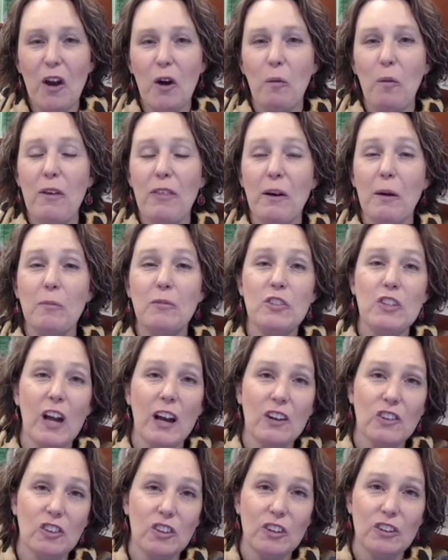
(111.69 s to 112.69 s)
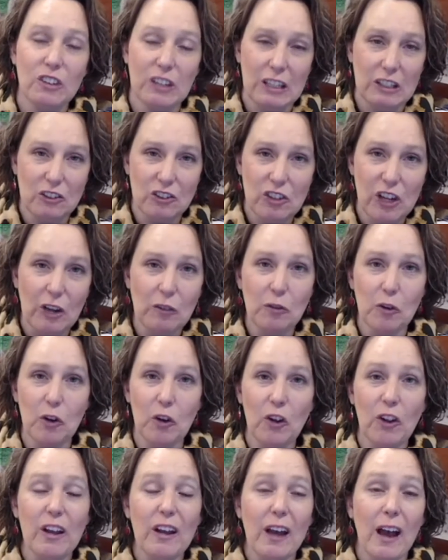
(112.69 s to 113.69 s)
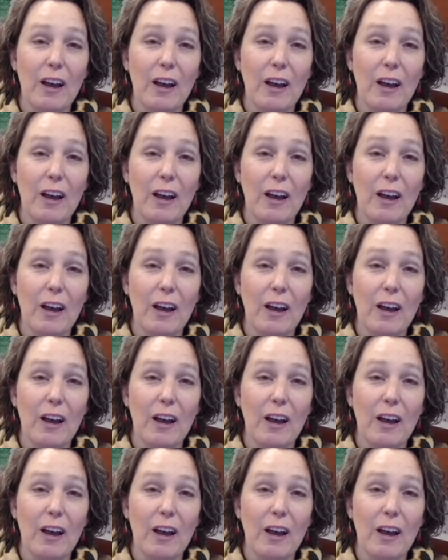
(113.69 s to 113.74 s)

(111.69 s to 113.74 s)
with objections in general,